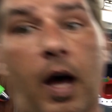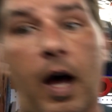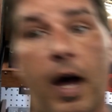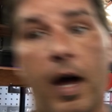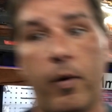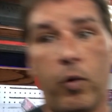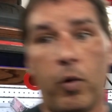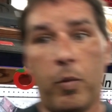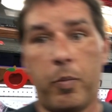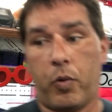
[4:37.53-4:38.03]

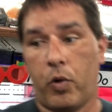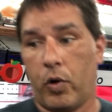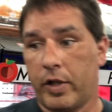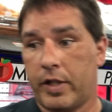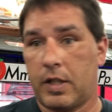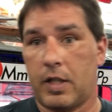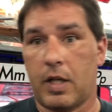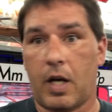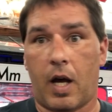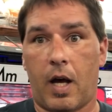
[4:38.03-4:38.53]
I will
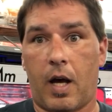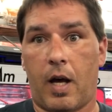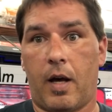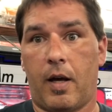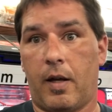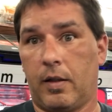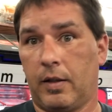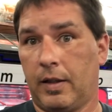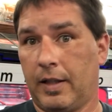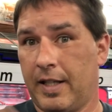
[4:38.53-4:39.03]
put
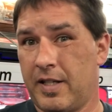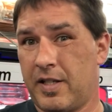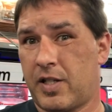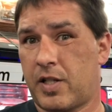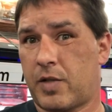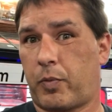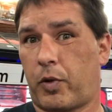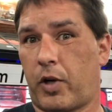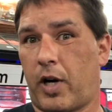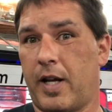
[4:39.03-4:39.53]

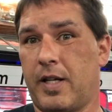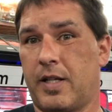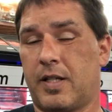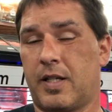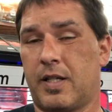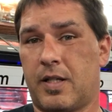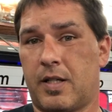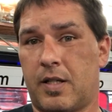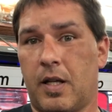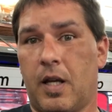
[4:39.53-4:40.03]
list
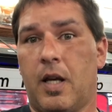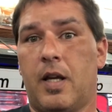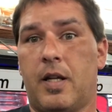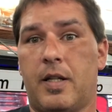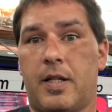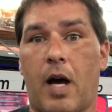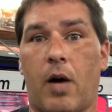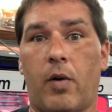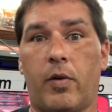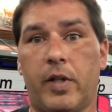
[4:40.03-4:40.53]
prices
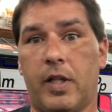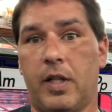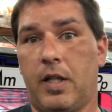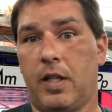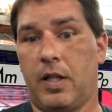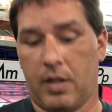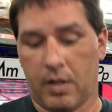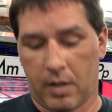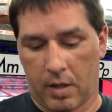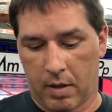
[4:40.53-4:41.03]
down in
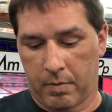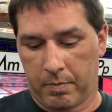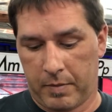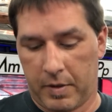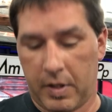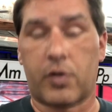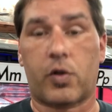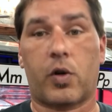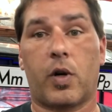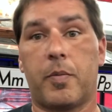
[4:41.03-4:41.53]
the
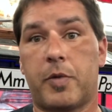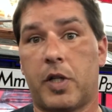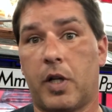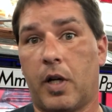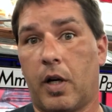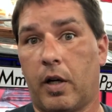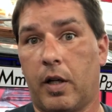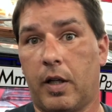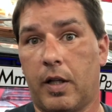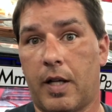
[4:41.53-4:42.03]
description
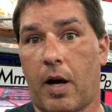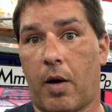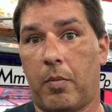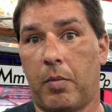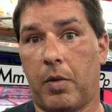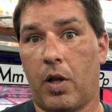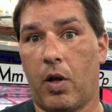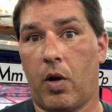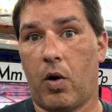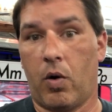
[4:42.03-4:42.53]
area down
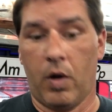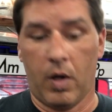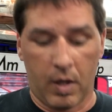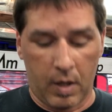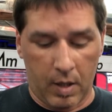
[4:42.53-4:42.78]
below.